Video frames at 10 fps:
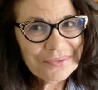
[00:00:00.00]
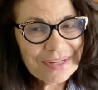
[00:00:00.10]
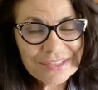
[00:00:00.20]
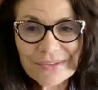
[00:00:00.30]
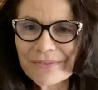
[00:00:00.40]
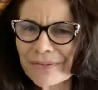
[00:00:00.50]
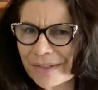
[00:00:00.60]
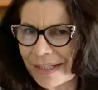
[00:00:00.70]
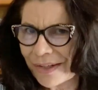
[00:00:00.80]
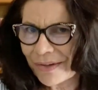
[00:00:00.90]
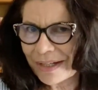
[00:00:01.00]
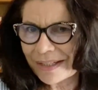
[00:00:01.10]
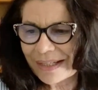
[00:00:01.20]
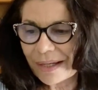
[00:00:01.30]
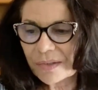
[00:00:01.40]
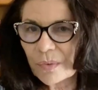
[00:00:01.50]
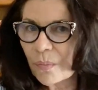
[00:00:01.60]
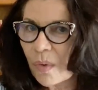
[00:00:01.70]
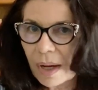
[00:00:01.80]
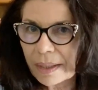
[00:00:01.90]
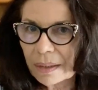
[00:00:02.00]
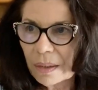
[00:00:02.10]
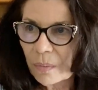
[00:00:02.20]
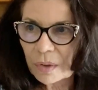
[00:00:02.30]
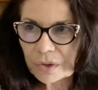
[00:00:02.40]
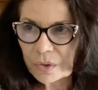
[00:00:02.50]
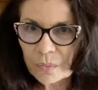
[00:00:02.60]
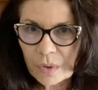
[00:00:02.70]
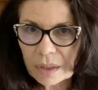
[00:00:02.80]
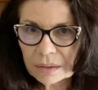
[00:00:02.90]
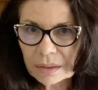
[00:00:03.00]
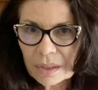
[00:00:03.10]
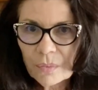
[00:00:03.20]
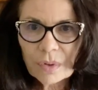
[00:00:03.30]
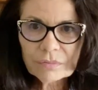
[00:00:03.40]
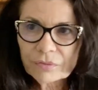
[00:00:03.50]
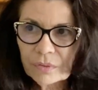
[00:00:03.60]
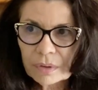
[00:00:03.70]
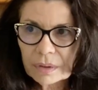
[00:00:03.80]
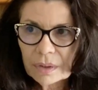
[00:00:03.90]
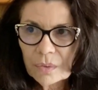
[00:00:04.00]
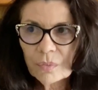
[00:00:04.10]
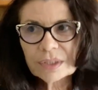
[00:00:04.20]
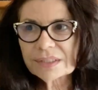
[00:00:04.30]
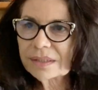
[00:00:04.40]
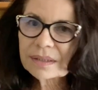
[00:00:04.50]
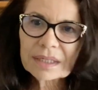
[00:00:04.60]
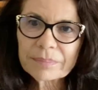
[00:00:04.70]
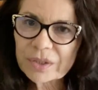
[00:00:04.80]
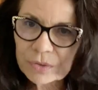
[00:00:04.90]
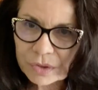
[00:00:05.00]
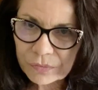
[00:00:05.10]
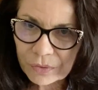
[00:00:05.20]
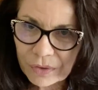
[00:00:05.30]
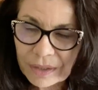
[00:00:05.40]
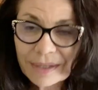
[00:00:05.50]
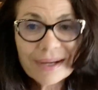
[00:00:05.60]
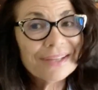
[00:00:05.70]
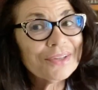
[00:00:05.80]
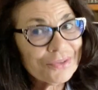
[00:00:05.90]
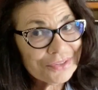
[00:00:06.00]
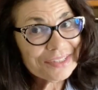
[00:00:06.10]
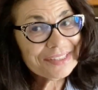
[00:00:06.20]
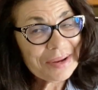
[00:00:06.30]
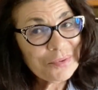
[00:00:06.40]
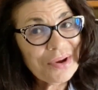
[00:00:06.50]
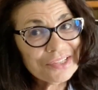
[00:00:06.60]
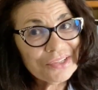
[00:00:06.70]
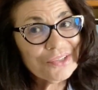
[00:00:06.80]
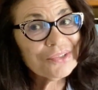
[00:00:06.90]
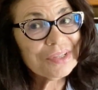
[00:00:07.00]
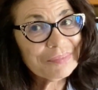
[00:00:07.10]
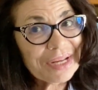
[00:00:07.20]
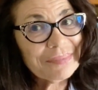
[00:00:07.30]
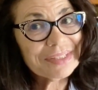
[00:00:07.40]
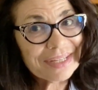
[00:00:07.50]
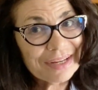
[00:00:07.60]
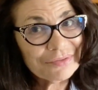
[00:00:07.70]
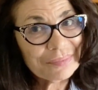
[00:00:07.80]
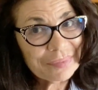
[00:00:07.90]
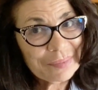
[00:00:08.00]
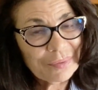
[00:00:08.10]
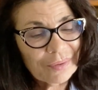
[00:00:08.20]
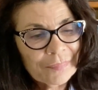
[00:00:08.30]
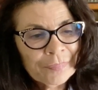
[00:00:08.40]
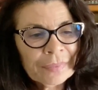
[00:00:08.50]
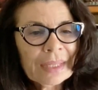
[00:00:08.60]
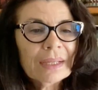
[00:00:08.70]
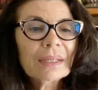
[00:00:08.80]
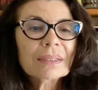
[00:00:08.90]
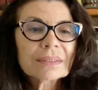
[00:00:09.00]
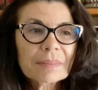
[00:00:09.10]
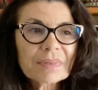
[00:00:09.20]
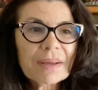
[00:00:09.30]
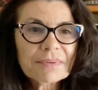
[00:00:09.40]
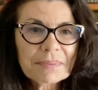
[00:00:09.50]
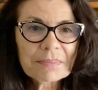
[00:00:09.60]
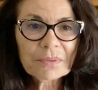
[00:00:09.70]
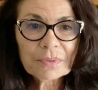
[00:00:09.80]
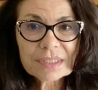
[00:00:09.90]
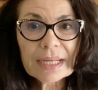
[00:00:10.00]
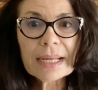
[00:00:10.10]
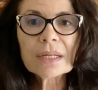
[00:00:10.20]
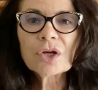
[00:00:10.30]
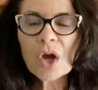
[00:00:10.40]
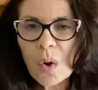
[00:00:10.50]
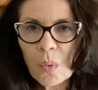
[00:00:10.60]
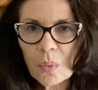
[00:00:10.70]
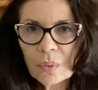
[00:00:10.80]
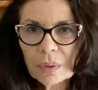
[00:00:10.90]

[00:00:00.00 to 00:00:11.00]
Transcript: And so the first thing you're gonna say is, well, why? What do you want? What for? What is this gonna be used for? And those are the same questions you sometimes get from people. Sometimes people will say no.